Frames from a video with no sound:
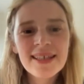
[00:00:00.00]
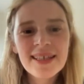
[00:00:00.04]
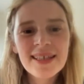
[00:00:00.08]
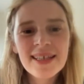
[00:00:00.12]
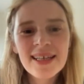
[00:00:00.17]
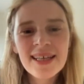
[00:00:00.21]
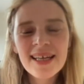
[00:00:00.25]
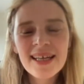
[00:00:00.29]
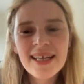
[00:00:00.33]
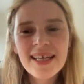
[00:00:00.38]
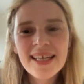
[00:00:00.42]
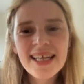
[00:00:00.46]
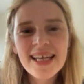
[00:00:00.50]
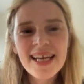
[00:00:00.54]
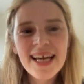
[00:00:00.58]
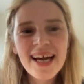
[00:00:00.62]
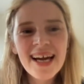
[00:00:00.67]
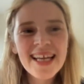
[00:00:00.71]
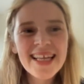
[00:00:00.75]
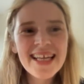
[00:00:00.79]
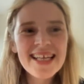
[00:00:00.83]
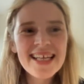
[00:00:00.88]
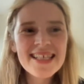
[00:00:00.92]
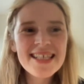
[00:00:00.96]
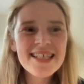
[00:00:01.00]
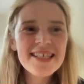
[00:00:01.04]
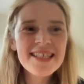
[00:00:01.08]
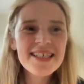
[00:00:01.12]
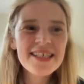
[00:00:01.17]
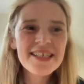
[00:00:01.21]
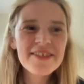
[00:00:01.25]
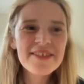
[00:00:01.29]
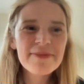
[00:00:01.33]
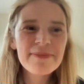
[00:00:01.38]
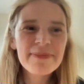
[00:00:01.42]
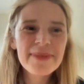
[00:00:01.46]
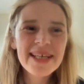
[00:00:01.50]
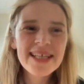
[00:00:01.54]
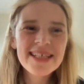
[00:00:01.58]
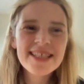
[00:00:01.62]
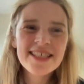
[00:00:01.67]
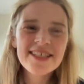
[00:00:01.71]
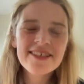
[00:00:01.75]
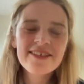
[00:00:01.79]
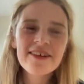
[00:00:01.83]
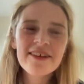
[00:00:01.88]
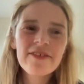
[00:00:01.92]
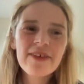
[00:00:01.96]
I guess a sort of
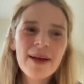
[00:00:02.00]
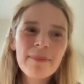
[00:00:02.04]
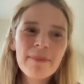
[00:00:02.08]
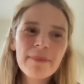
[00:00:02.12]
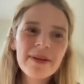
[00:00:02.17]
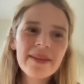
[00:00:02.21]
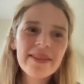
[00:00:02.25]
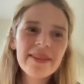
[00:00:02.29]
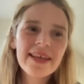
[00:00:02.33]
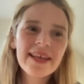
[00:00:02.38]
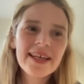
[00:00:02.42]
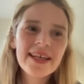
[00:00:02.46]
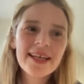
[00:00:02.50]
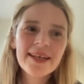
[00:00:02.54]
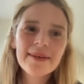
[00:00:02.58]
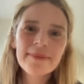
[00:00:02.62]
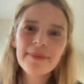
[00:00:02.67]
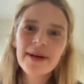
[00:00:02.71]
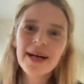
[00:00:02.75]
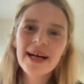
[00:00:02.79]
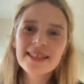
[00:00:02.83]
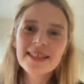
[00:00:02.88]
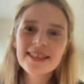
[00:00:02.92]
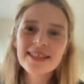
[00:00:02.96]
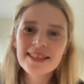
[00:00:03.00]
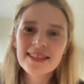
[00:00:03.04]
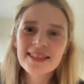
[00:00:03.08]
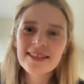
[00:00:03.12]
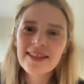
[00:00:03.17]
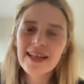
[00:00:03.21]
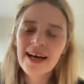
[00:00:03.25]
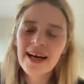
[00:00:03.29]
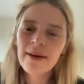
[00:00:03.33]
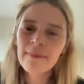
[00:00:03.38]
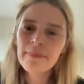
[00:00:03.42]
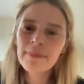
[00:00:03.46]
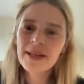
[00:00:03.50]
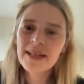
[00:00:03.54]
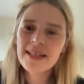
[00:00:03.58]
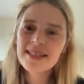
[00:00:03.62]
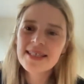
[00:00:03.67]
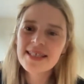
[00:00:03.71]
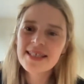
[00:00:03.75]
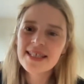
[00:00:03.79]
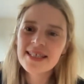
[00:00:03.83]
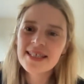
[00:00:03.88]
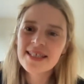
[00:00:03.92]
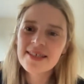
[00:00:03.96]
mixture of empathy and compassion, that
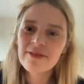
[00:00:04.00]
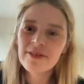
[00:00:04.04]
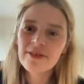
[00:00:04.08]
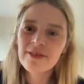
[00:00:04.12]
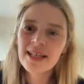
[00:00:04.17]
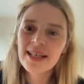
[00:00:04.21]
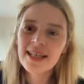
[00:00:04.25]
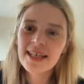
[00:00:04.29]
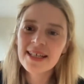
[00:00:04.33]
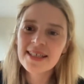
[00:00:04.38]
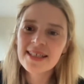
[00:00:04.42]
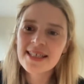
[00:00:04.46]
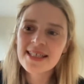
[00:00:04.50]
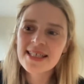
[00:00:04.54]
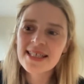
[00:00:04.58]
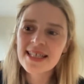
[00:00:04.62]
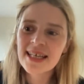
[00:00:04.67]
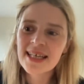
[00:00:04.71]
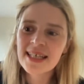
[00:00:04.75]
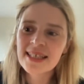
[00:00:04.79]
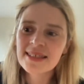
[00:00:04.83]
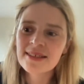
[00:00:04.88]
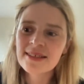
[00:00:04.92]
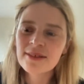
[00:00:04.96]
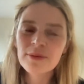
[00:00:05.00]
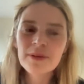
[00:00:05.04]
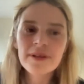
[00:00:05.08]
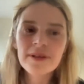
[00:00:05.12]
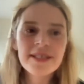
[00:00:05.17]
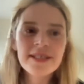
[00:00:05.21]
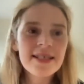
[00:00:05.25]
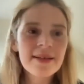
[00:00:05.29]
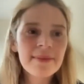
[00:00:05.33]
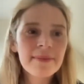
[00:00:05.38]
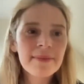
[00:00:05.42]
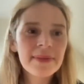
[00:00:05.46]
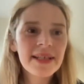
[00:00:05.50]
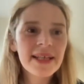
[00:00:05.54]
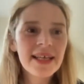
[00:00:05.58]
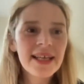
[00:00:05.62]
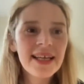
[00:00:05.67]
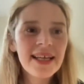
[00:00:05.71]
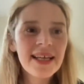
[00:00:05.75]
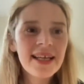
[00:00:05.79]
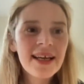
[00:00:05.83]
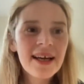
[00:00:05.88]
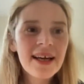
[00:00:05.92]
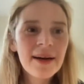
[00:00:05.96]
ability to really understand what
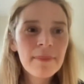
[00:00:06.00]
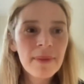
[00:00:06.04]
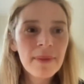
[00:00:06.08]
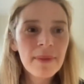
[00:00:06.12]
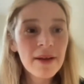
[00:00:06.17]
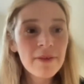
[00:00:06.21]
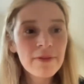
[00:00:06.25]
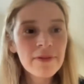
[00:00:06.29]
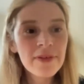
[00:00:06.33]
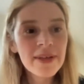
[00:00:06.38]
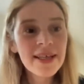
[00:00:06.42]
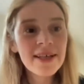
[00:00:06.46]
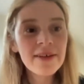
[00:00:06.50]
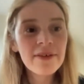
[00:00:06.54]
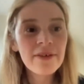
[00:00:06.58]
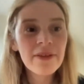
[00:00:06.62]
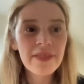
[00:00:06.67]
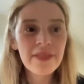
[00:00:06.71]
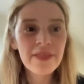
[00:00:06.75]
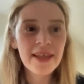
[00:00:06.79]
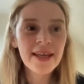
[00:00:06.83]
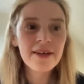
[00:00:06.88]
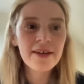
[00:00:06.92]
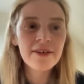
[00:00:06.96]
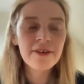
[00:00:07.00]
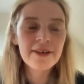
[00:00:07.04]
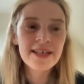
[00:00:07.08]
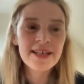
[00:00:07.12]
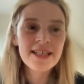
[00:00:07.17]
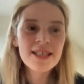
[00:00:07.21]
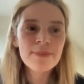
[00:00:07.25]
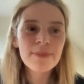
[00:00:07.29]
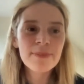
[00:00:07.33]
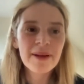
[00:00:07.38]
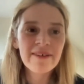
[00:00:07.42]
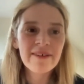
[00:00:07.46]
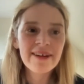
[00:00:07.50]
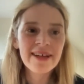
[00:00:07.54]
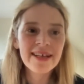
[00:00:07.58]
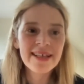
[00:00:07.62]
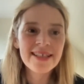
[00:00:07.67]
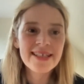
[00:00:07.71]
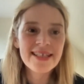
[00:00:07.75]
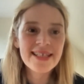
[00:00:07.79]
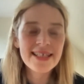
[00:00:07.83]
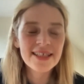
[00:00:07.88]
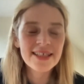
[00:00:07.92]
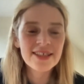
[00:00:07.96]
somebody might feel, think, or
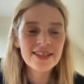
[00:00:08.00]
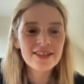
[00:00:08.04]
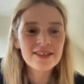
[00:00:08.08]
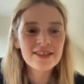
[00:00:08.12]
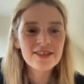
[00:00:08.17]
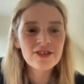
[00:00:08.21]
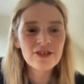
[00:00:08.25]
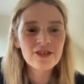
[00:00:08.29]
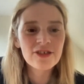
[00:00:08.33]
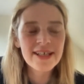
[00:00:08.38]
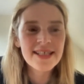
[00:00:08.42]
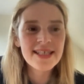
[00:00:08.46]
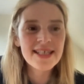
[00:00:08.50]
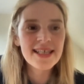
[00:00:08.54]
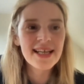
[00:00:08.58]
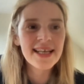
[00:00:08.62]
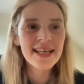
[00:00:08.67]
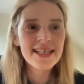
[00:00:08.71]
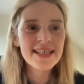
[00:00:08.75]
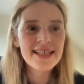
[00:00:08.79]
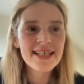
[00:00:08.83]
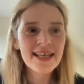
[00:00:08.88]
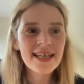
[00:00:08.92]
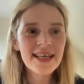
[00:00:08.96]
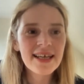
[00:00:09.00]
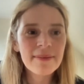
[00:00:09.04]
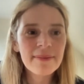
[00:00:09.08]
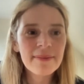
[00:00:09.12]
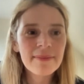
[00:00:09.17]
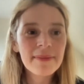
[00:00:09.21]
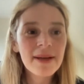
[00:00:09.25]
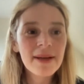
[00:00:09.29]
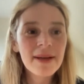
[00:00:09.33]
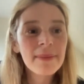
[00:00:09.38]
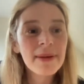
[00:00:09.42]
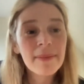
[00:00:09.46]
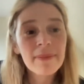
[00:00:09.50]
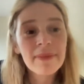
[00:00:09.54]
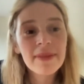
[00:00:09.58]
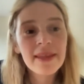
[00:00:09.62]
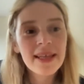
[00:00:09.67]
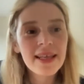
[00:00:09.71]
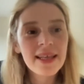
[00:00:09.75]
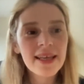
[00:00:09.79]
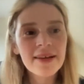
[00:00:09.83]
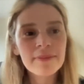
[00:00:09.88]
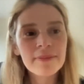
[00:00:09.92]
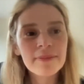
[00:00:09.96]
experience, and translate it. Maybe I'm
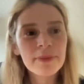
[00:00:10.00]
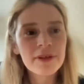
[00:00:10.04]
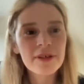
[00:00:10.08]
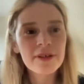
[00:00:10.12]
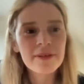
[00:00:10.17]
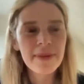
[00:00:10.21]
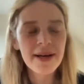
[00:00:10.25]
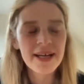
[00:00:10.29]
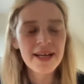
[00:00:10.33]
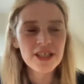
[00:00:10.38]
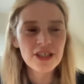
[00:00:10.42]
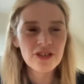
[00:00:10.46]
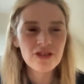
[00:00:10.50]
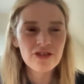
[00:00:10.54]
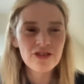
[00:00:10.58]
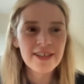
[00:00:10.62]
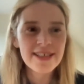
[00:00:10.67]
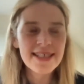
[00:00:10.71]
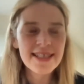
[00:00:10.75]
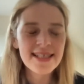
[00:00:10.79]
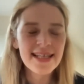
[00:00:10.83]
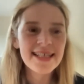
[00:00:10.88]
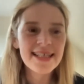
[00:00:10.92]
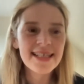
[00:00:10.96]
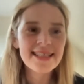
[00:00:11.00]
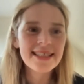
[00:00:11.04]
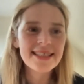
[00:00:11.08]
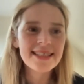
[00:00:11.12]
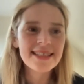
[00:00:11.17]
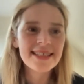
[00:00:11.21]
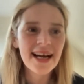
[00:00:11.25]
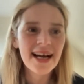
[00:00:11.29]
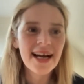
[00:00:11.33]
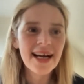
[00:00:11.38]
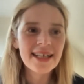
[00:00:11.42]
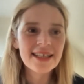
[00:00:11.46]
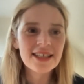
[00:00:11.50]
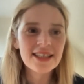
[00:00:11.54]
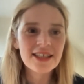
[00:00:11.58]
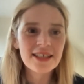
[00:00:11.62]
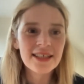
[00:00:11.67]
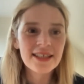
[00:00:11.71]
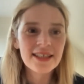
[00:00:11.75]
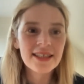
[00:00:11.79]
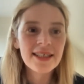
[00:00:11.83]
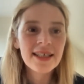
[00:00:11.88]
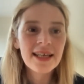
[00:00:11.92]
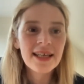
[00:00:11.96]
thinking of more compassion, translate it to
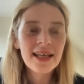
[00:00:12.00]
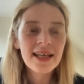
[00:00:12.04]
action,